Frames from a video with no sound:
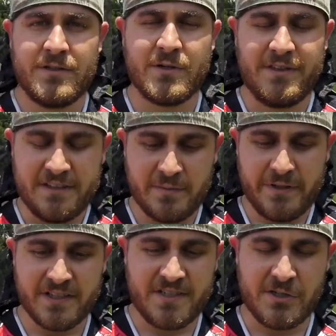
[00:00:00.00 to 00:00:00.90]
So I think the
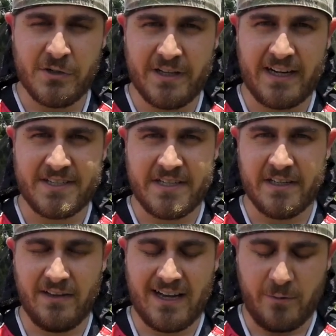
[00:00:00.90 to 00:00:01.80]
biggest issue that I
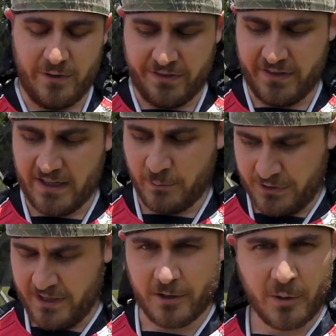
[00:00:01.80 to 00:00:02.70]
see a lot
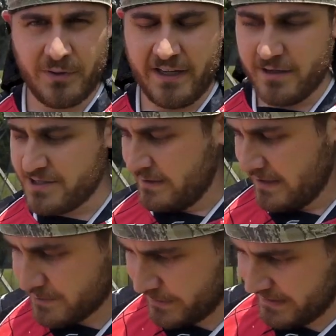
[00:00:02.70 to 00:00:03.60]
with younger players
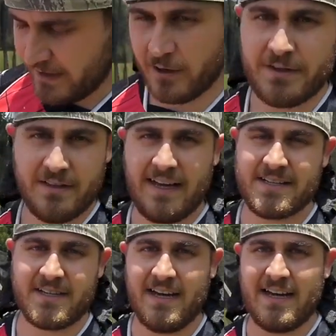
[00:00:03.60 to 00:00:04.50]
is when they are the last